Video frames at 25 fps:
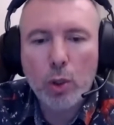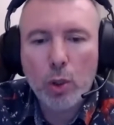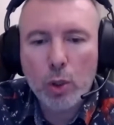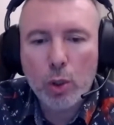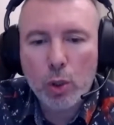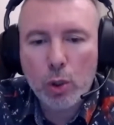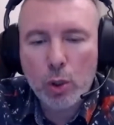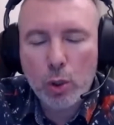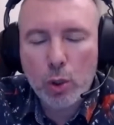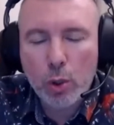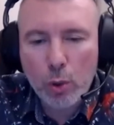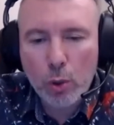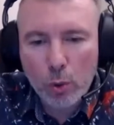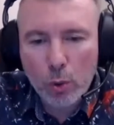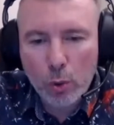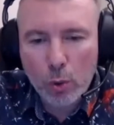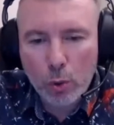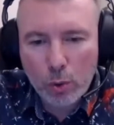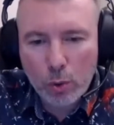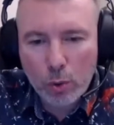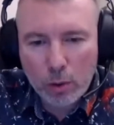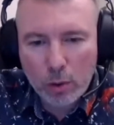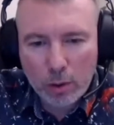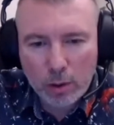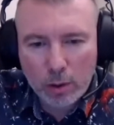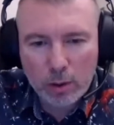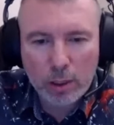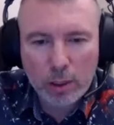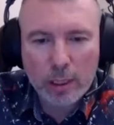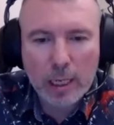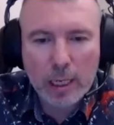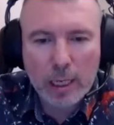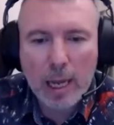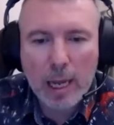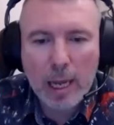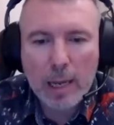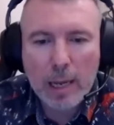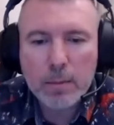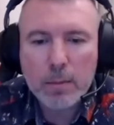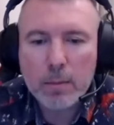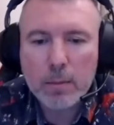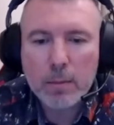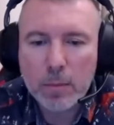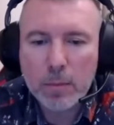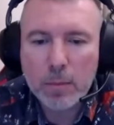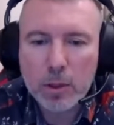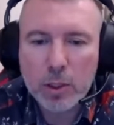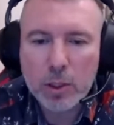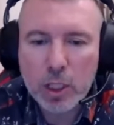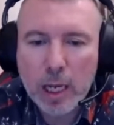to the
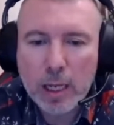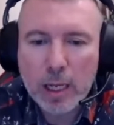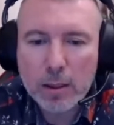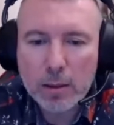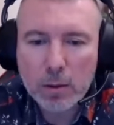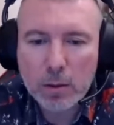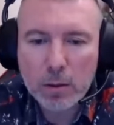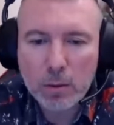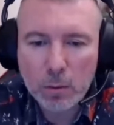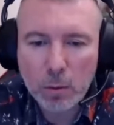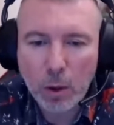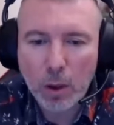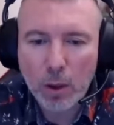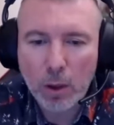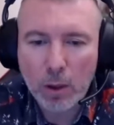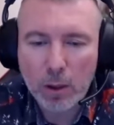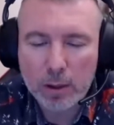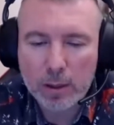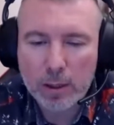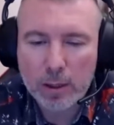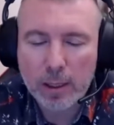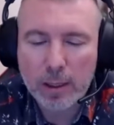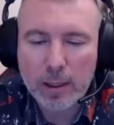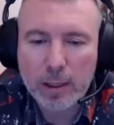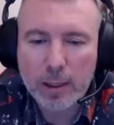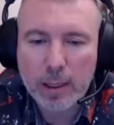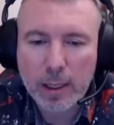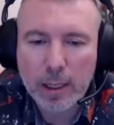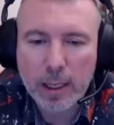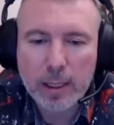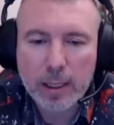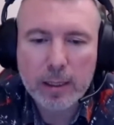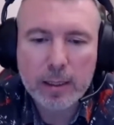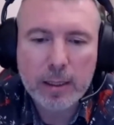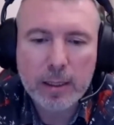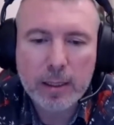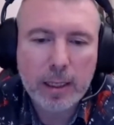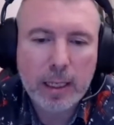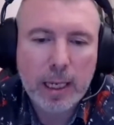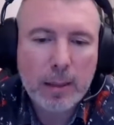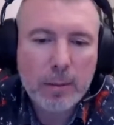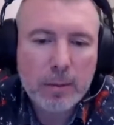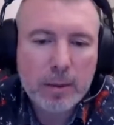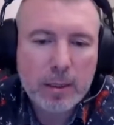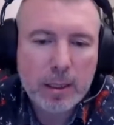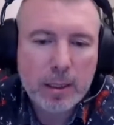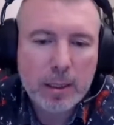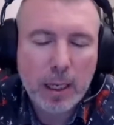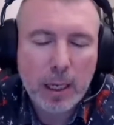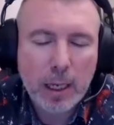Glamjet world then there. And the
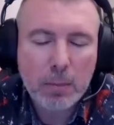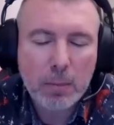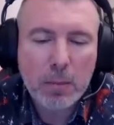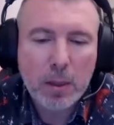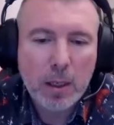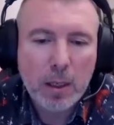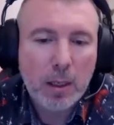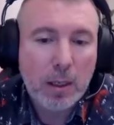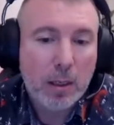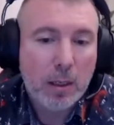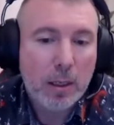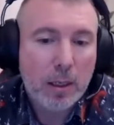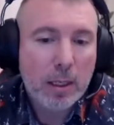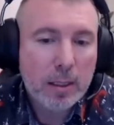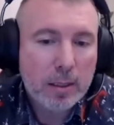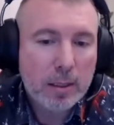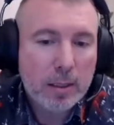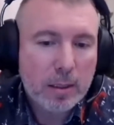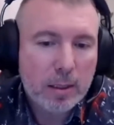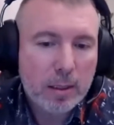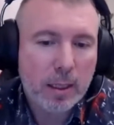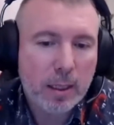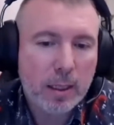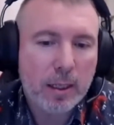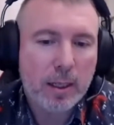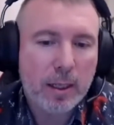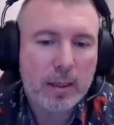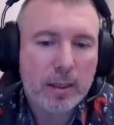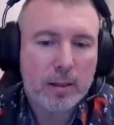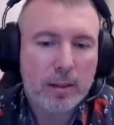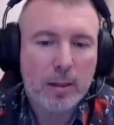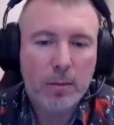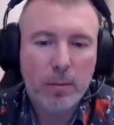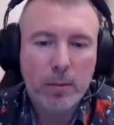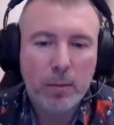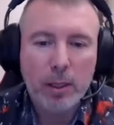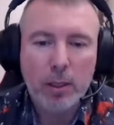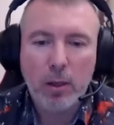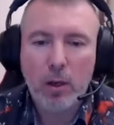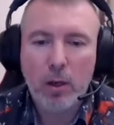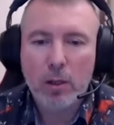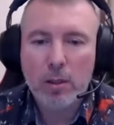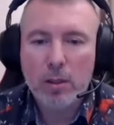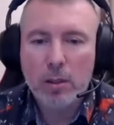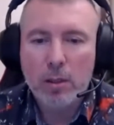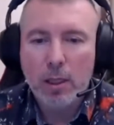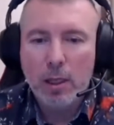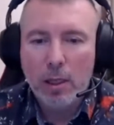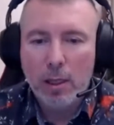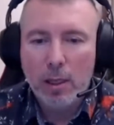Glamster app is it?
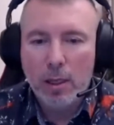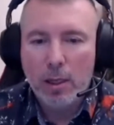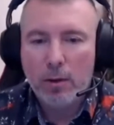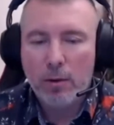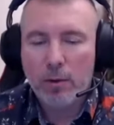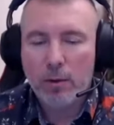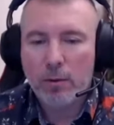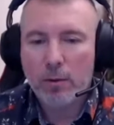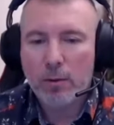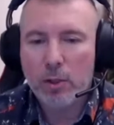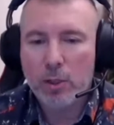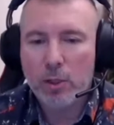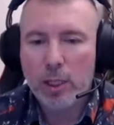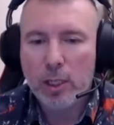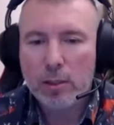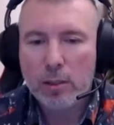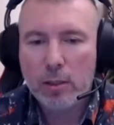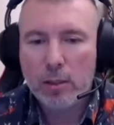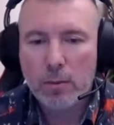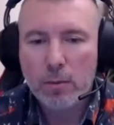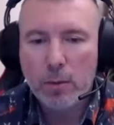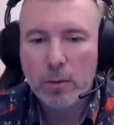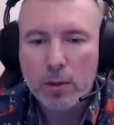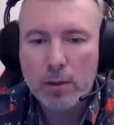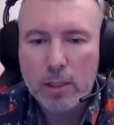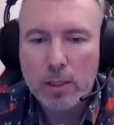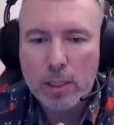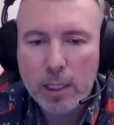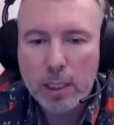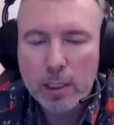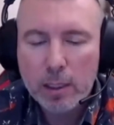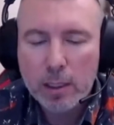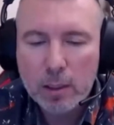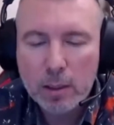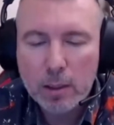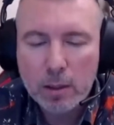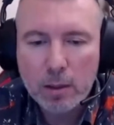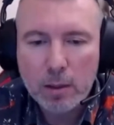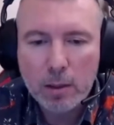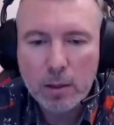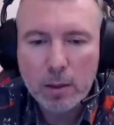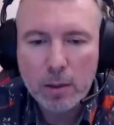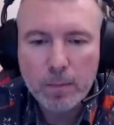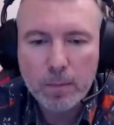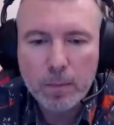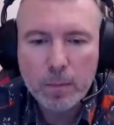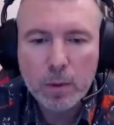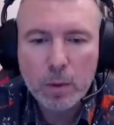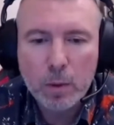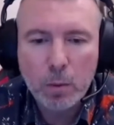Because just one thing,
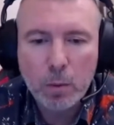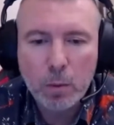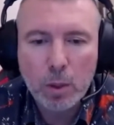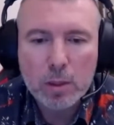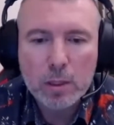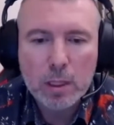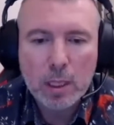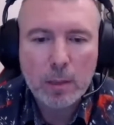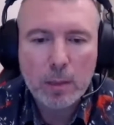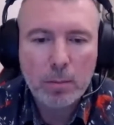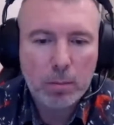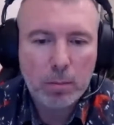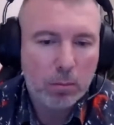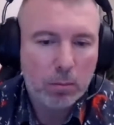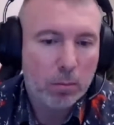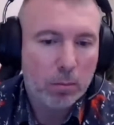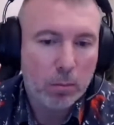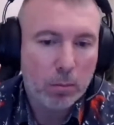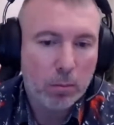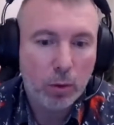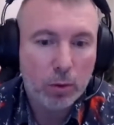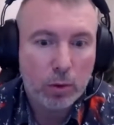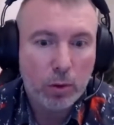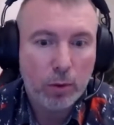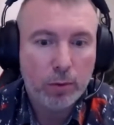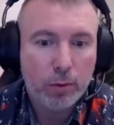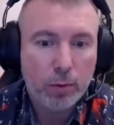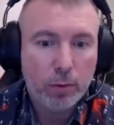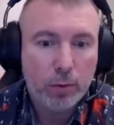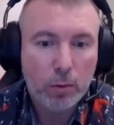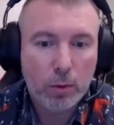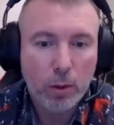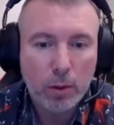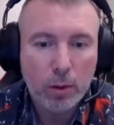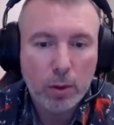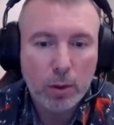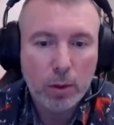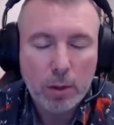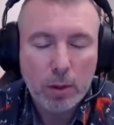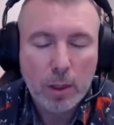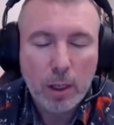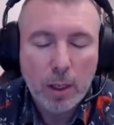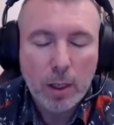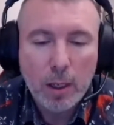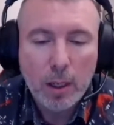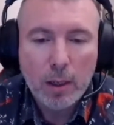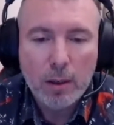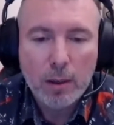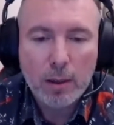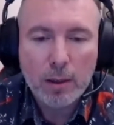WhatsApp, most of you know it,
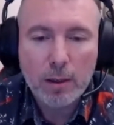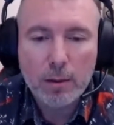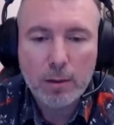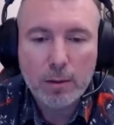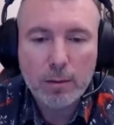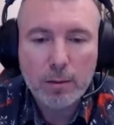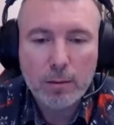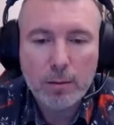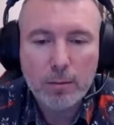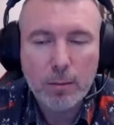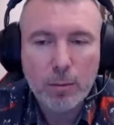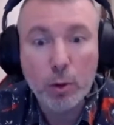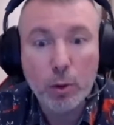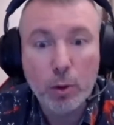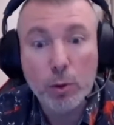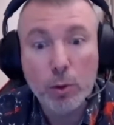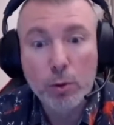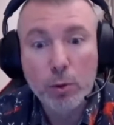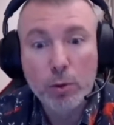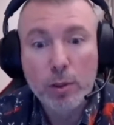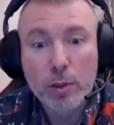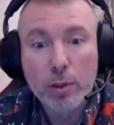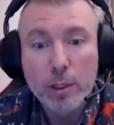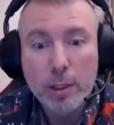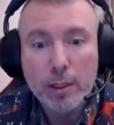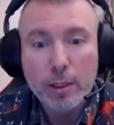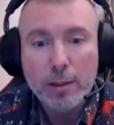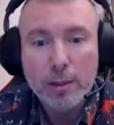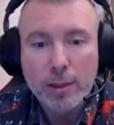or using it,